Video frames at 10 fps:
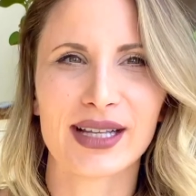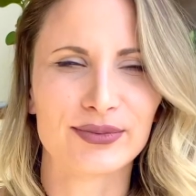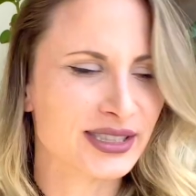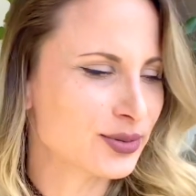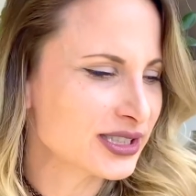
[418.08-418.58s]

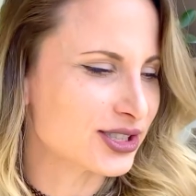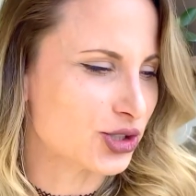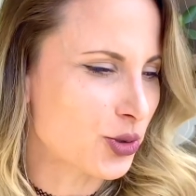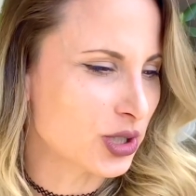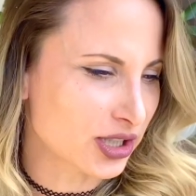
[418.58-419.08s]
this one's
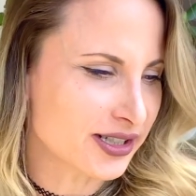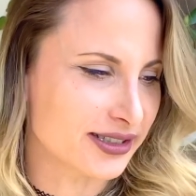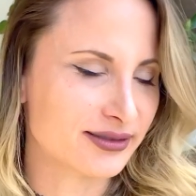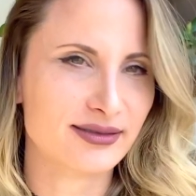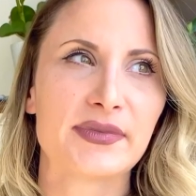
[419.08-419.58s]
so
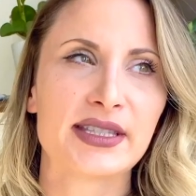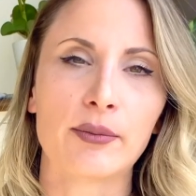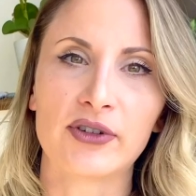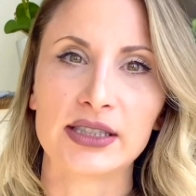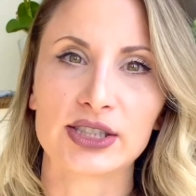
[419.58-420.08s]
good.
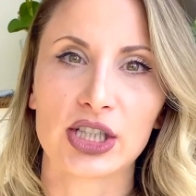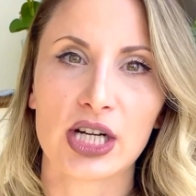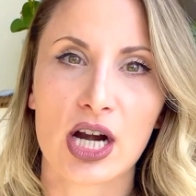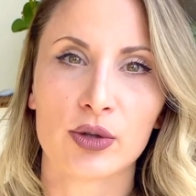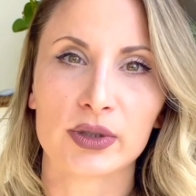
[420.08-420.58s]
Some friends
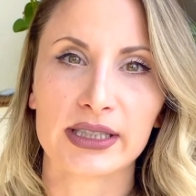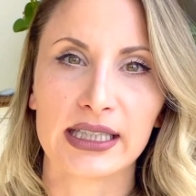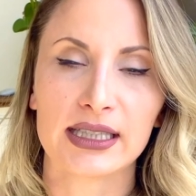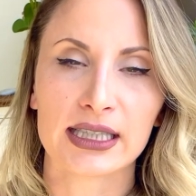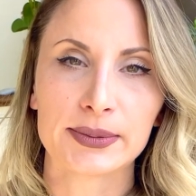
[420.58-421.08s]
are
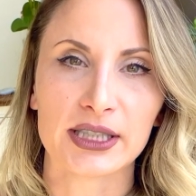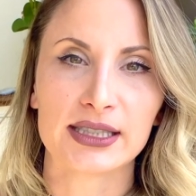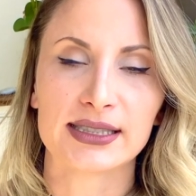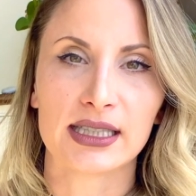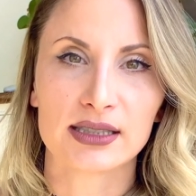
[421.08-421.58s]
really experiencing a